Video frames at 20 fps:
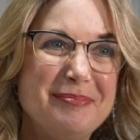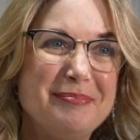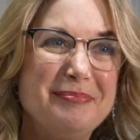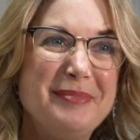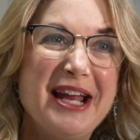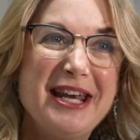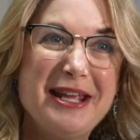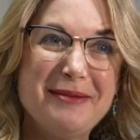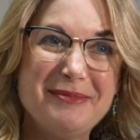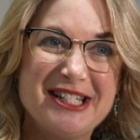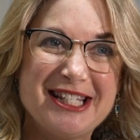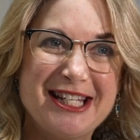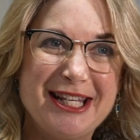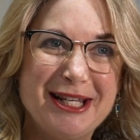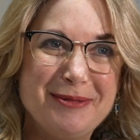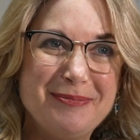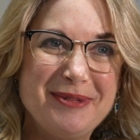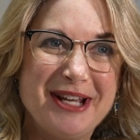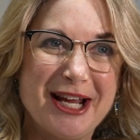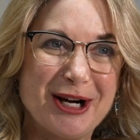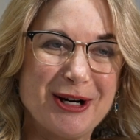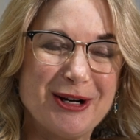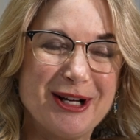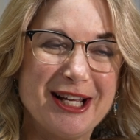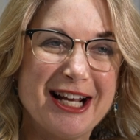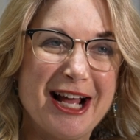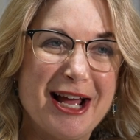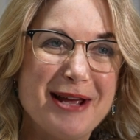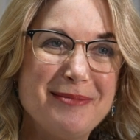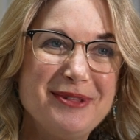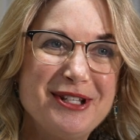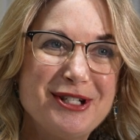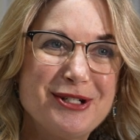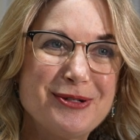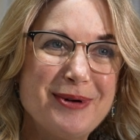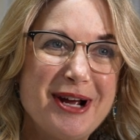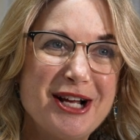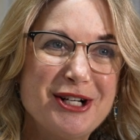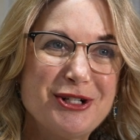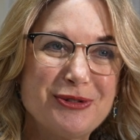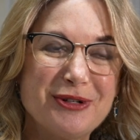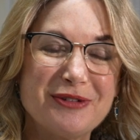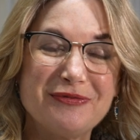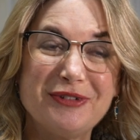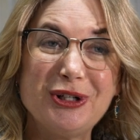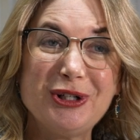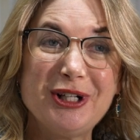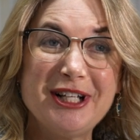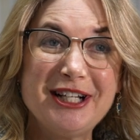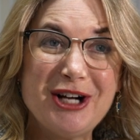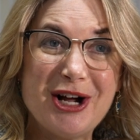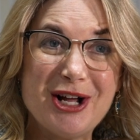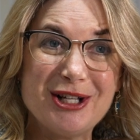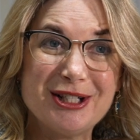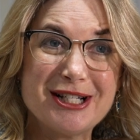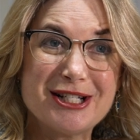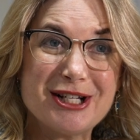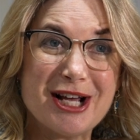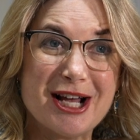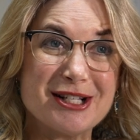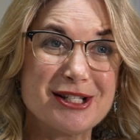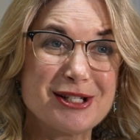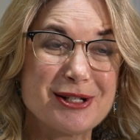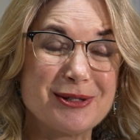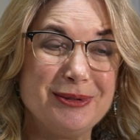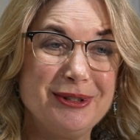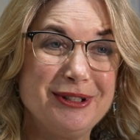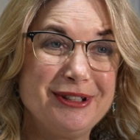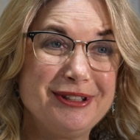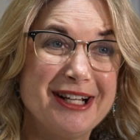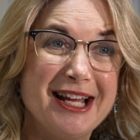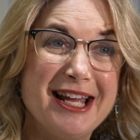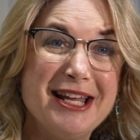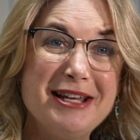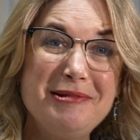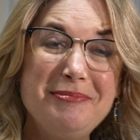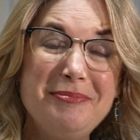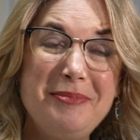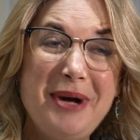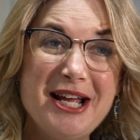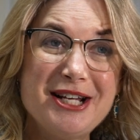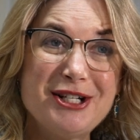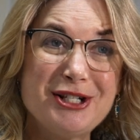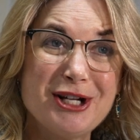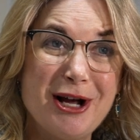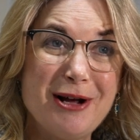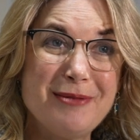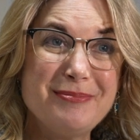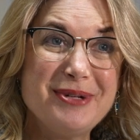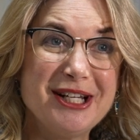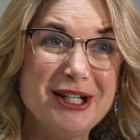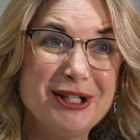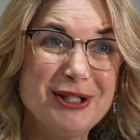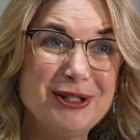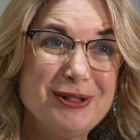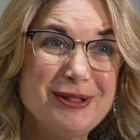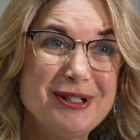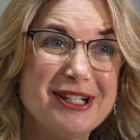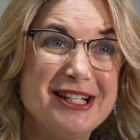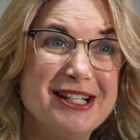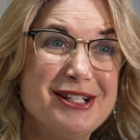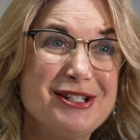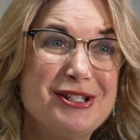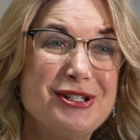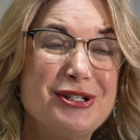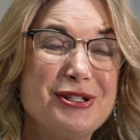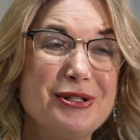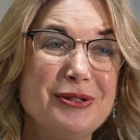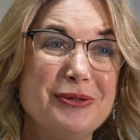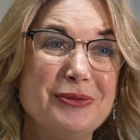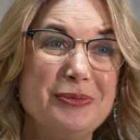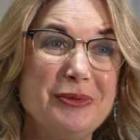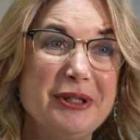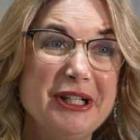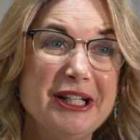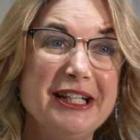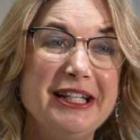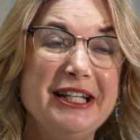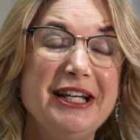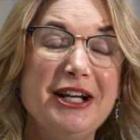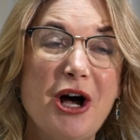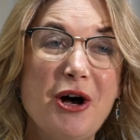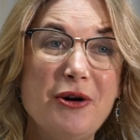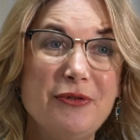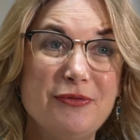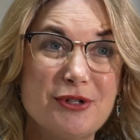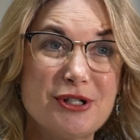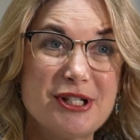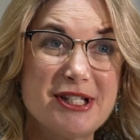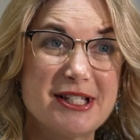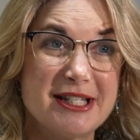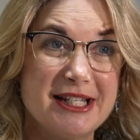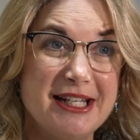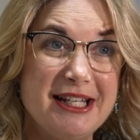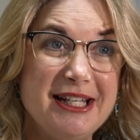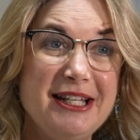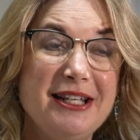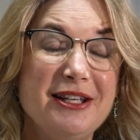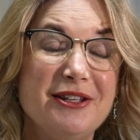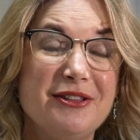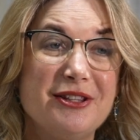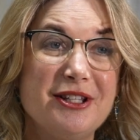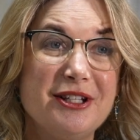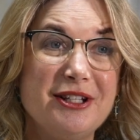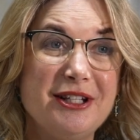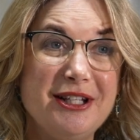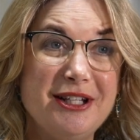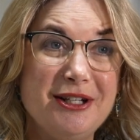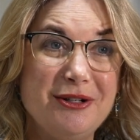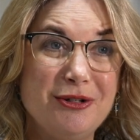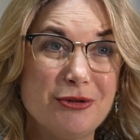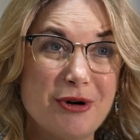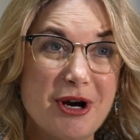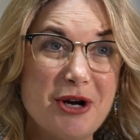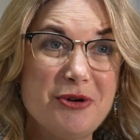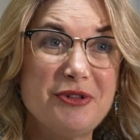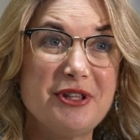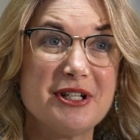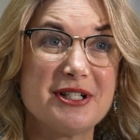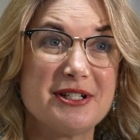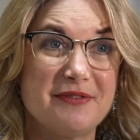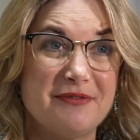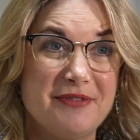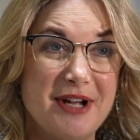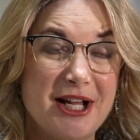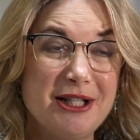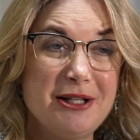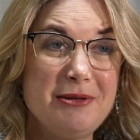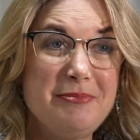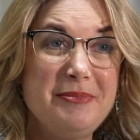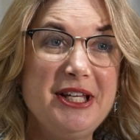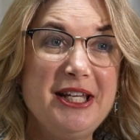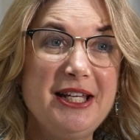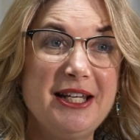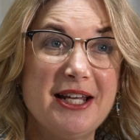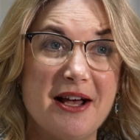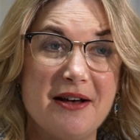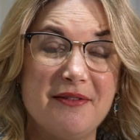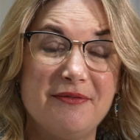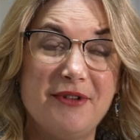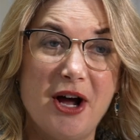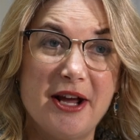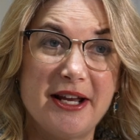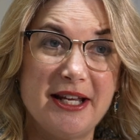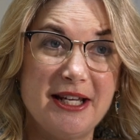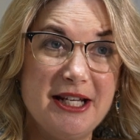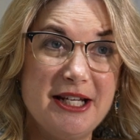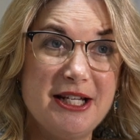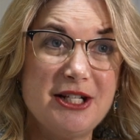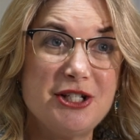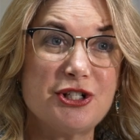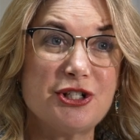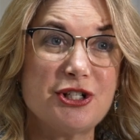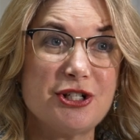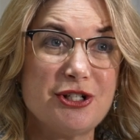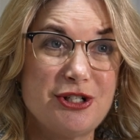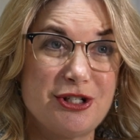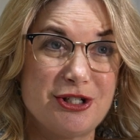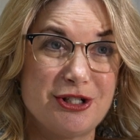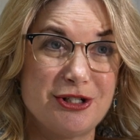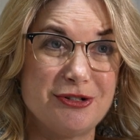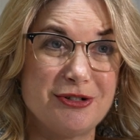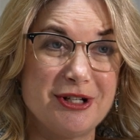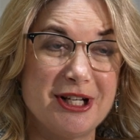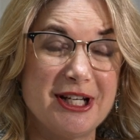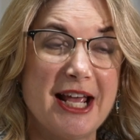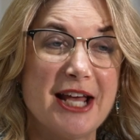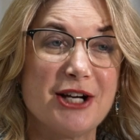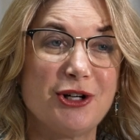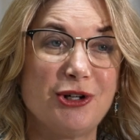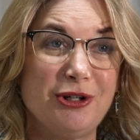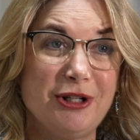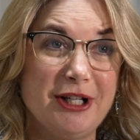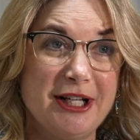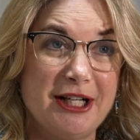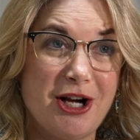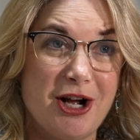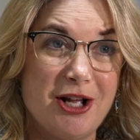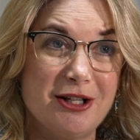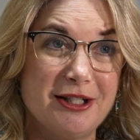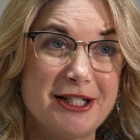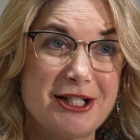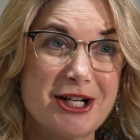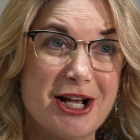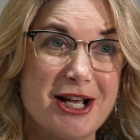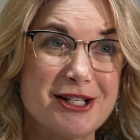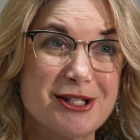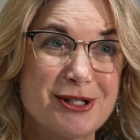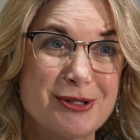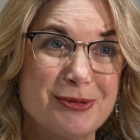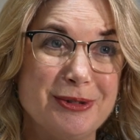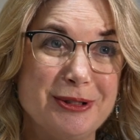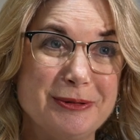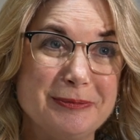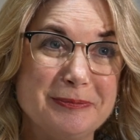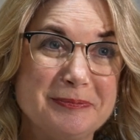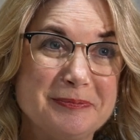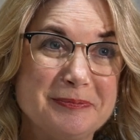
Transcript: My name is Kim Garrett. I'm the director of Early College High School, and my job here is to really oversee the growth and development of each student at Early College High School.